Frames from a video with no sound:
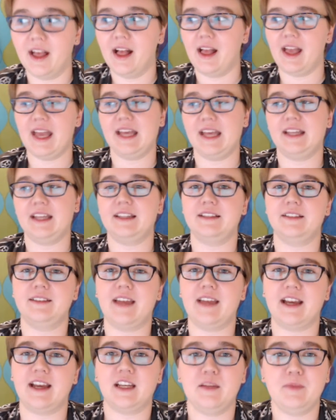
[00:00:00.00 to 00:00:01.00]
And
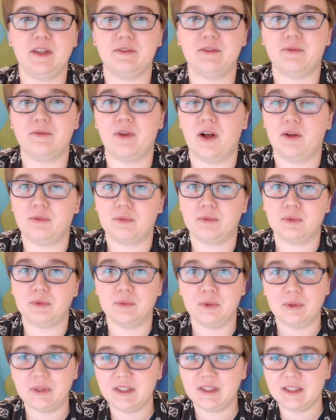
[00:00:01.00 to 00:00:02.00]
that can be involved
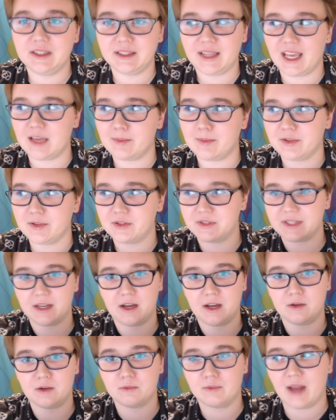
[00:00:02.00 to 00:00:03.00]
routing the cables
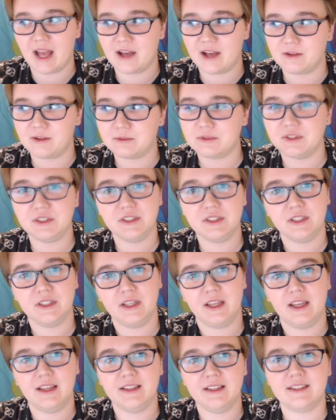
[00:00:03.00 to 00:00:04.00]
around
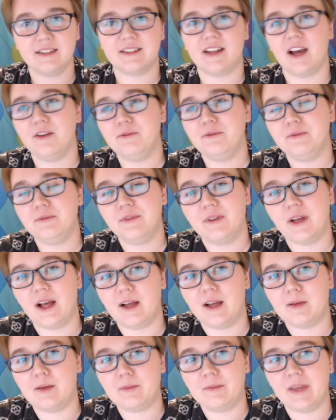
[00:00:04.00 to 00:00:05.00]
stuff
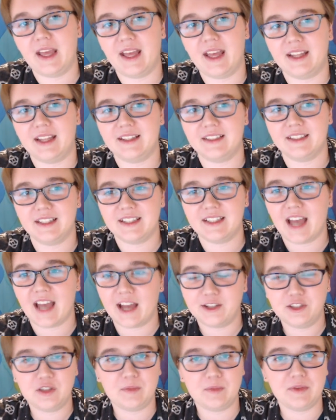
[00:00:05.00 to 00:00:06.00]
and
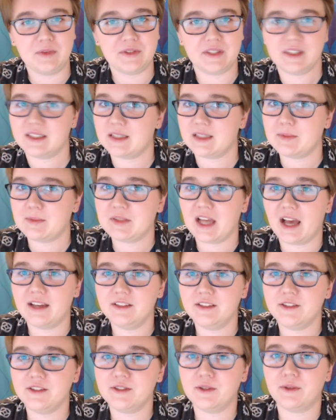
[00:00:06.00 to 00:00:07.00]
attach them using the zip
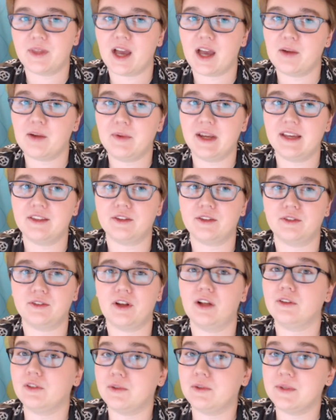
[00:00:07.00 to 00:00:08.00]
ties so that way they're
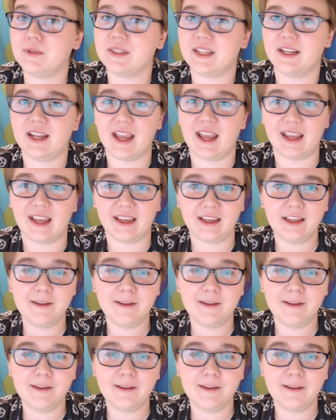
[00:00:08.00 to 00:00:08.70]
not loose and hanging.